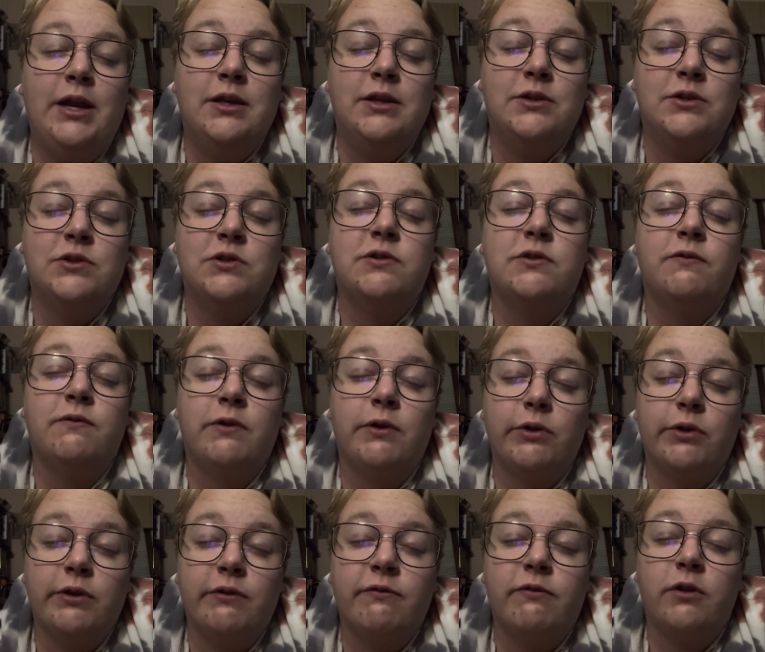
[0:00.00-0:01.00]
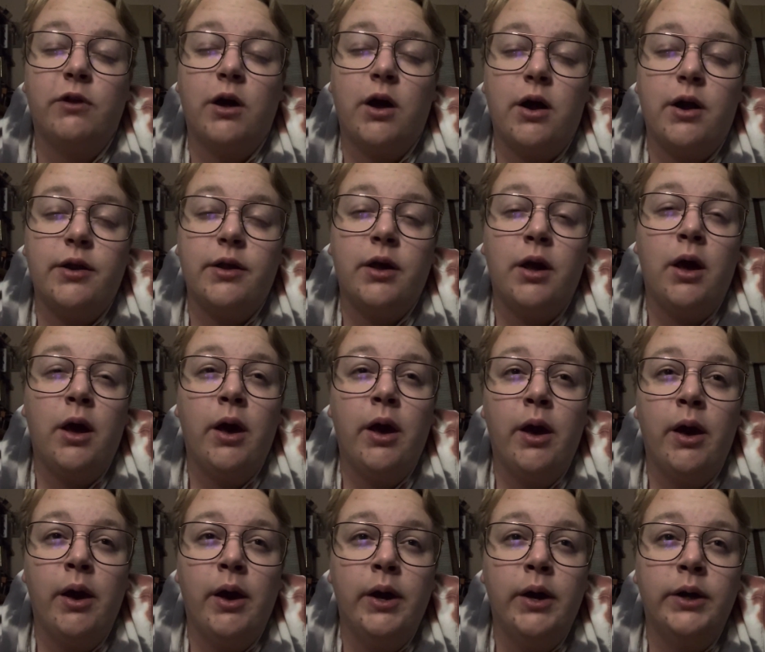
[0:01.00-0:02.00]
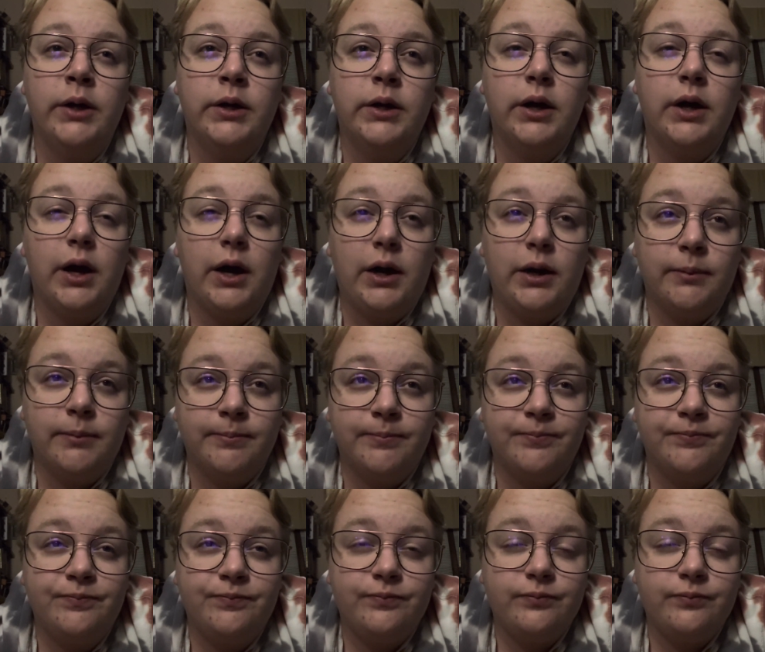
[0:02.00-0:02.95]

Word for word: is severely flawed. Um,